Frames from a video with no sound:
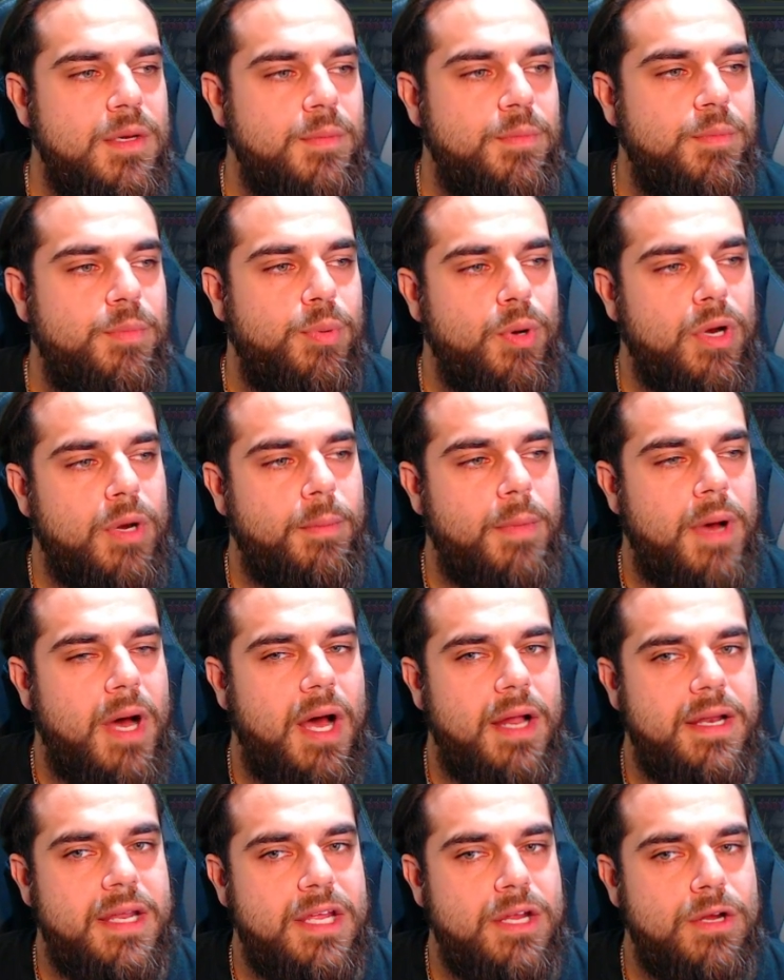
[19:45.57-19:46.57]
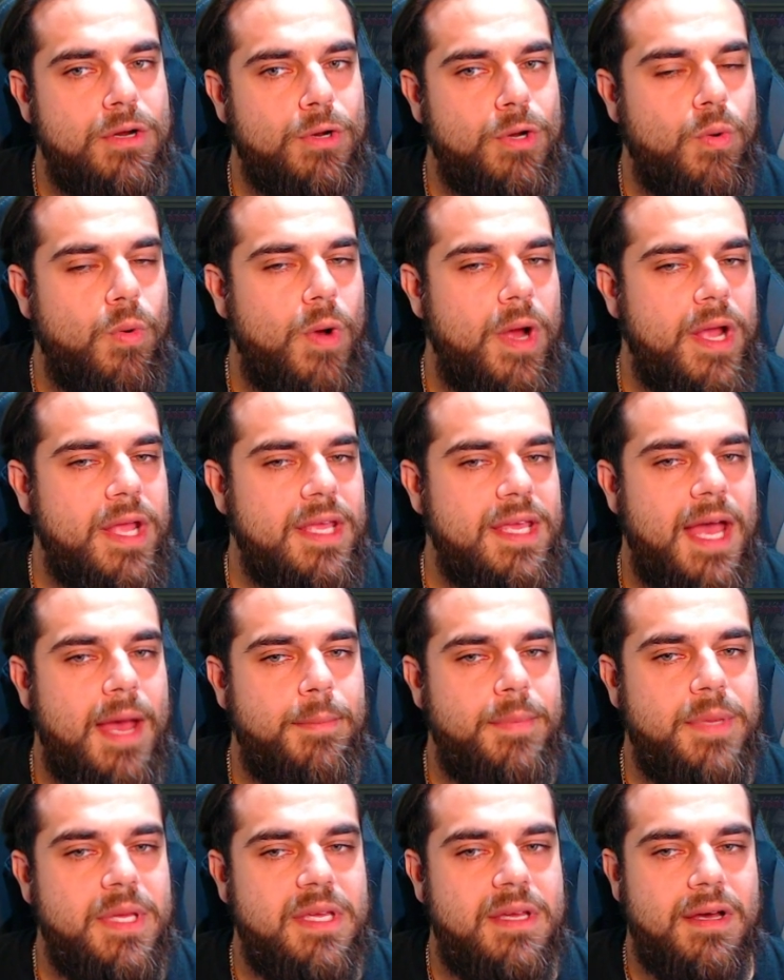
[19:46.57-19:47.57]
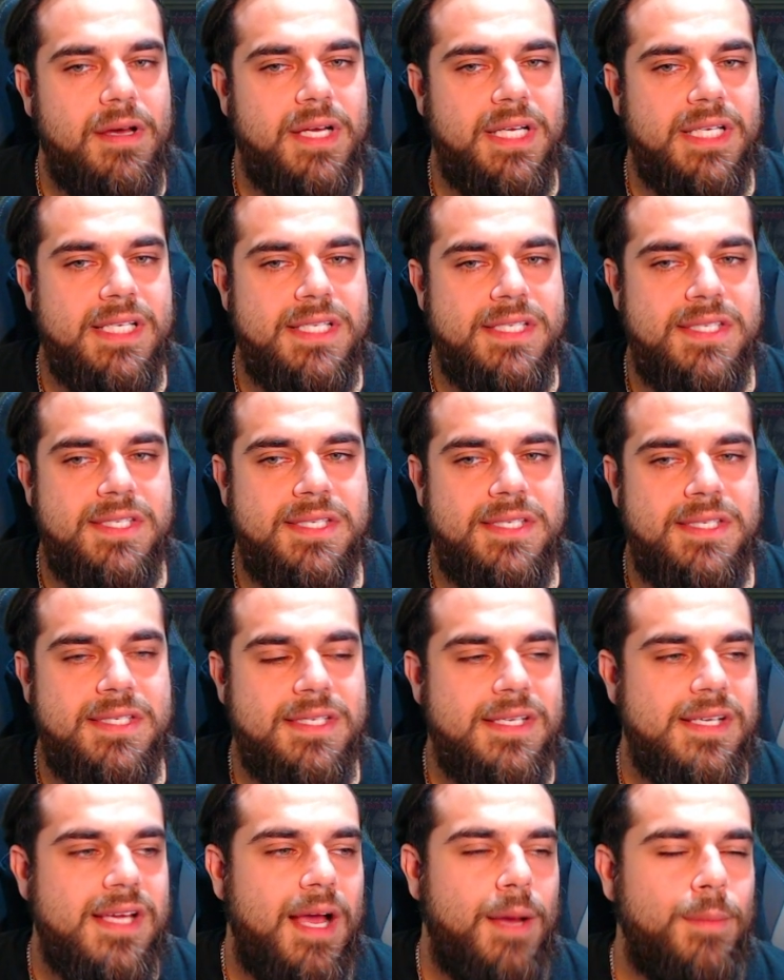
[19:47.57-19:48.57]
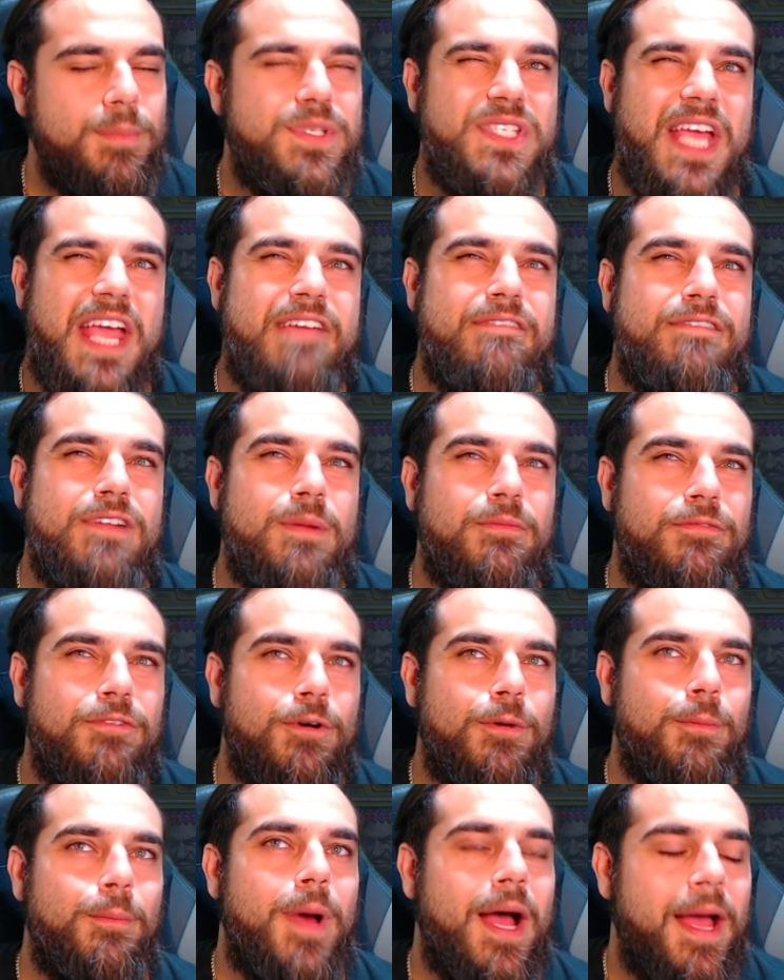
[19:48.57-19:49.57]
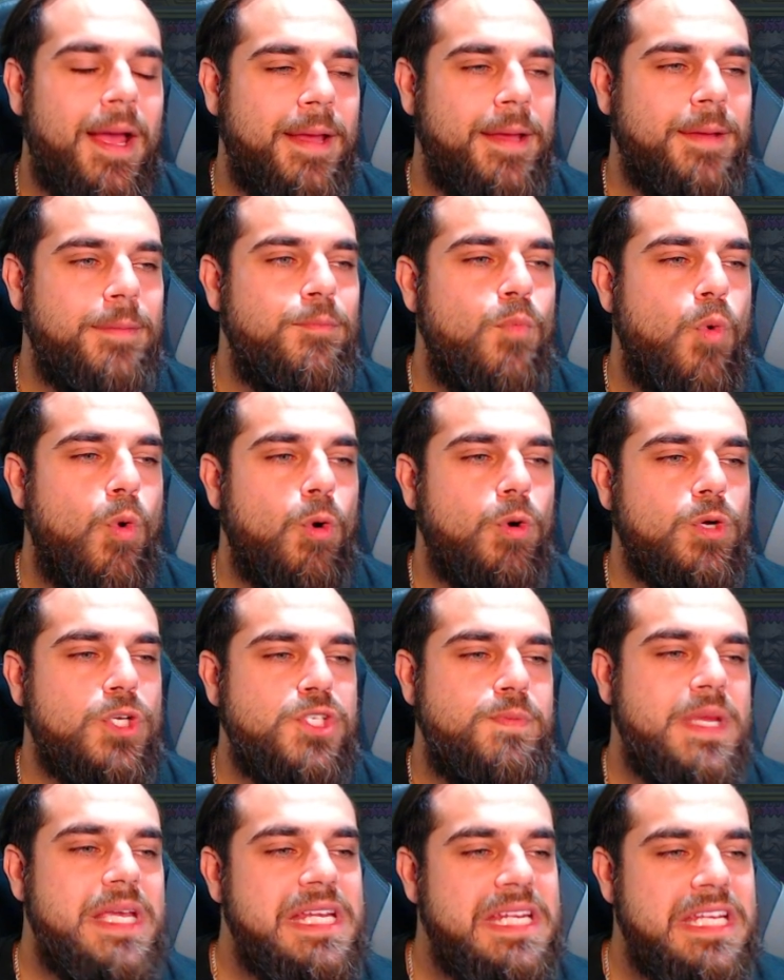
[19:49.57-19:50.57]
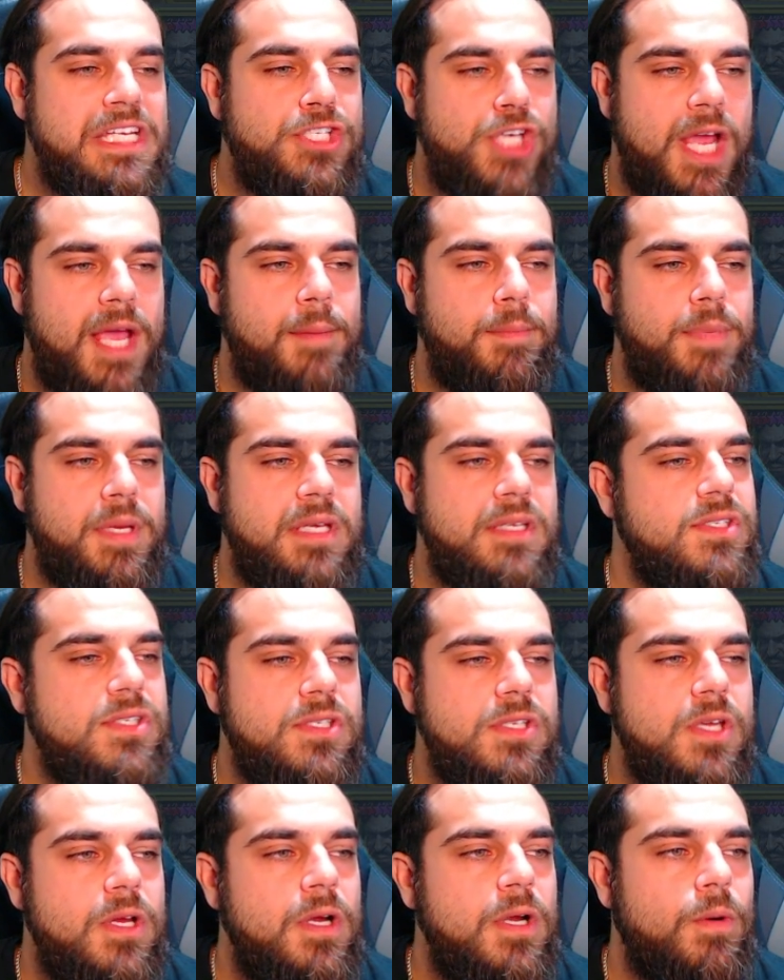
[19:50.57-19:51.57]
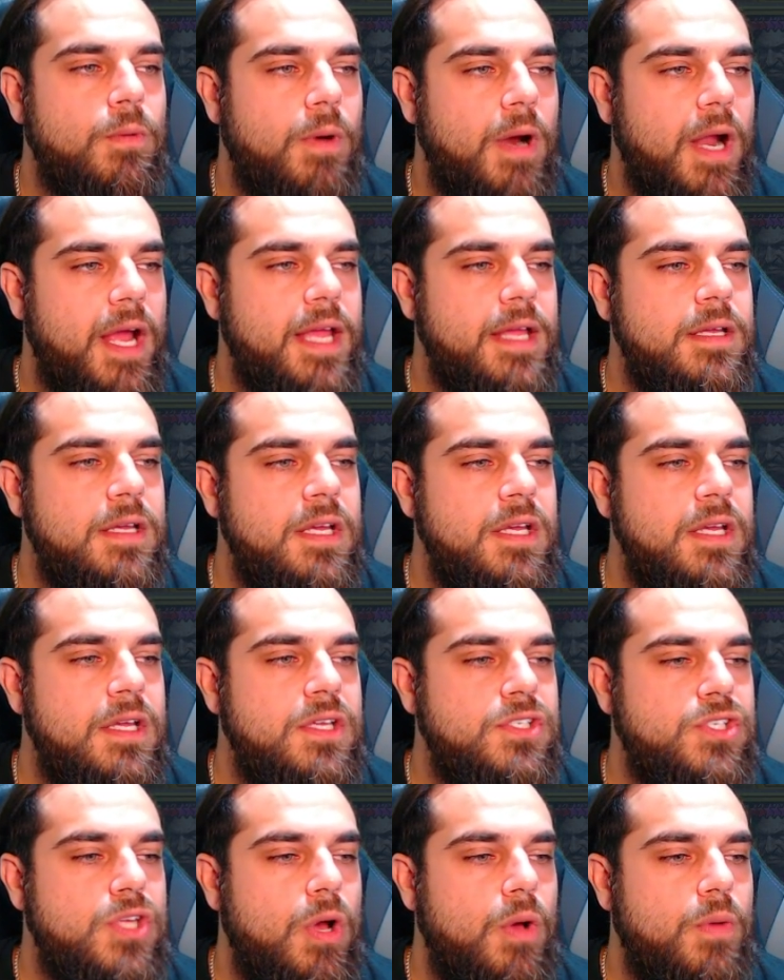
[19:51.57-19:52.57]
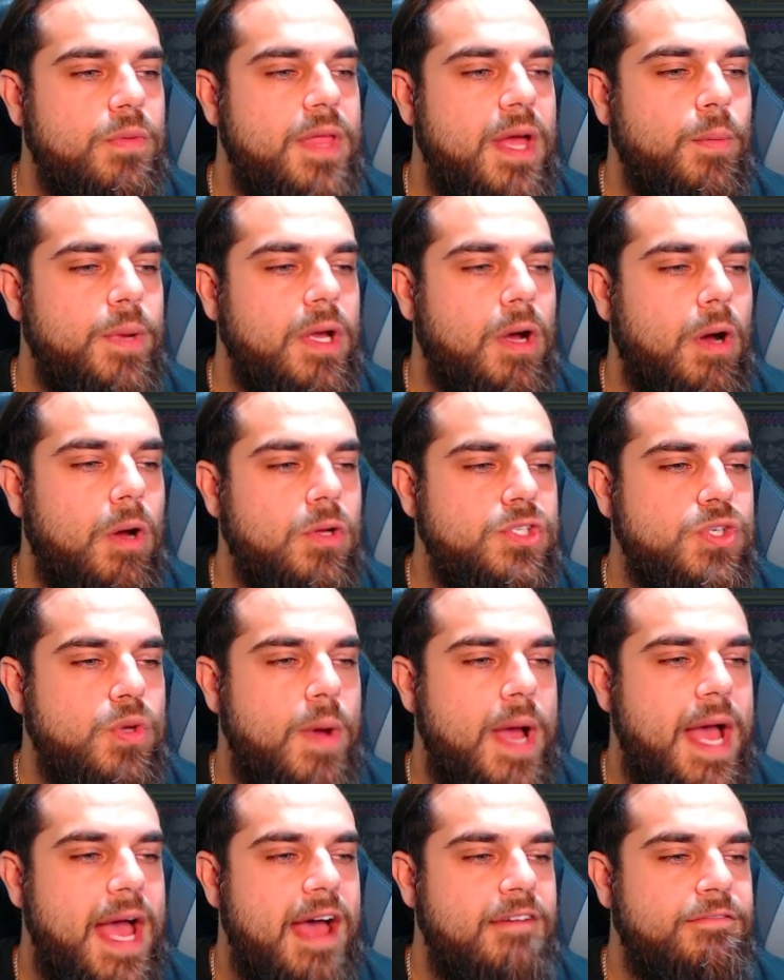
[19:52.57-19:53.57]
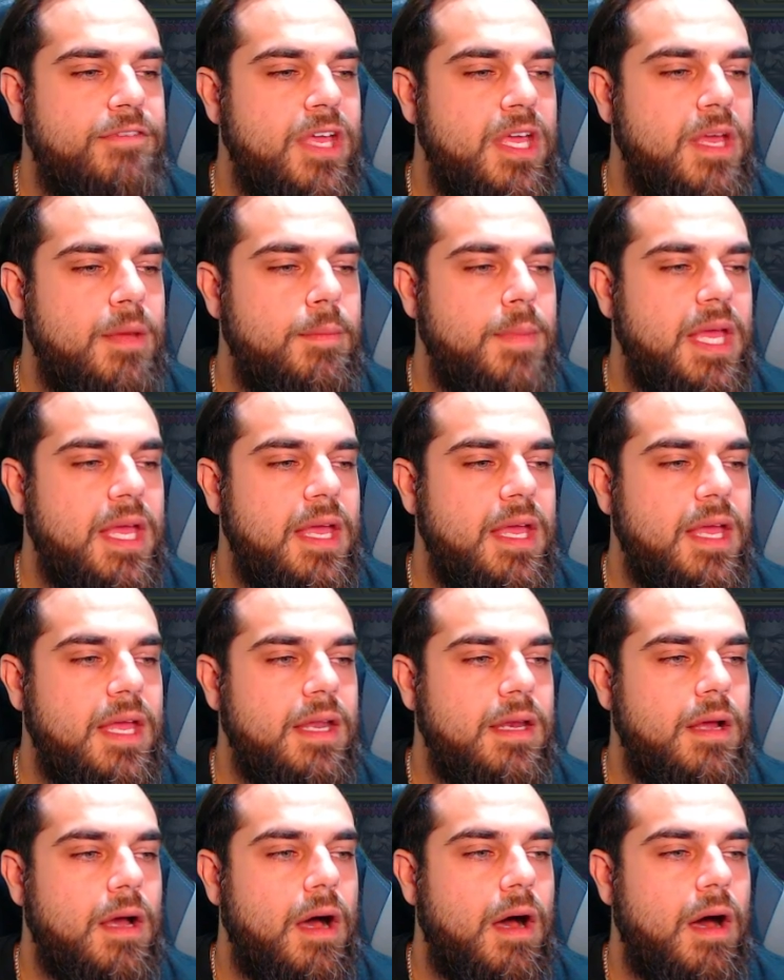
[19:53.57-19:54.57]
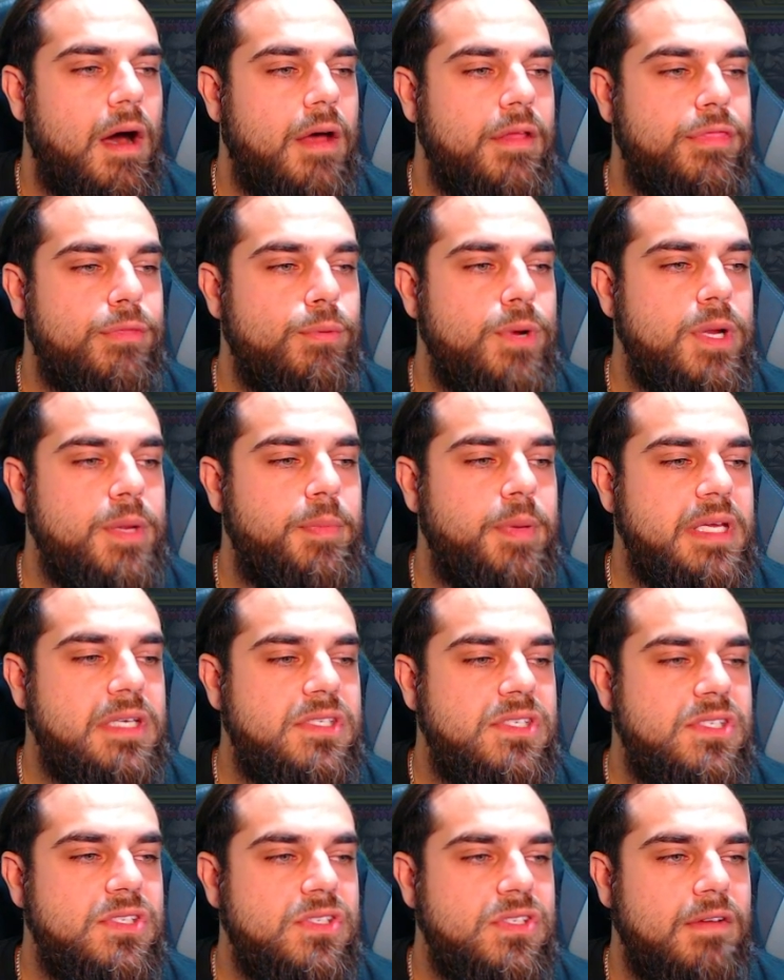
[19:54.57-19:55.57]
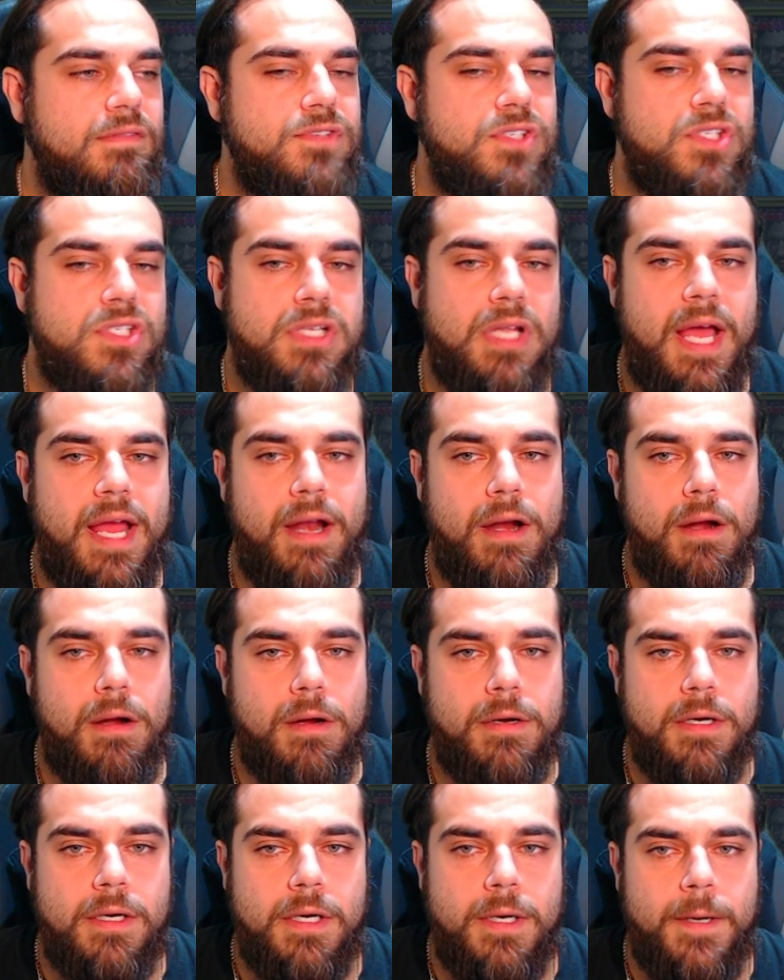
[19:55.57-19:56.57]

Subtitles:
put them on here quite yet because I'm saving them for my more speedy champions, right? So then we also have him in 3 pieces of Slayer.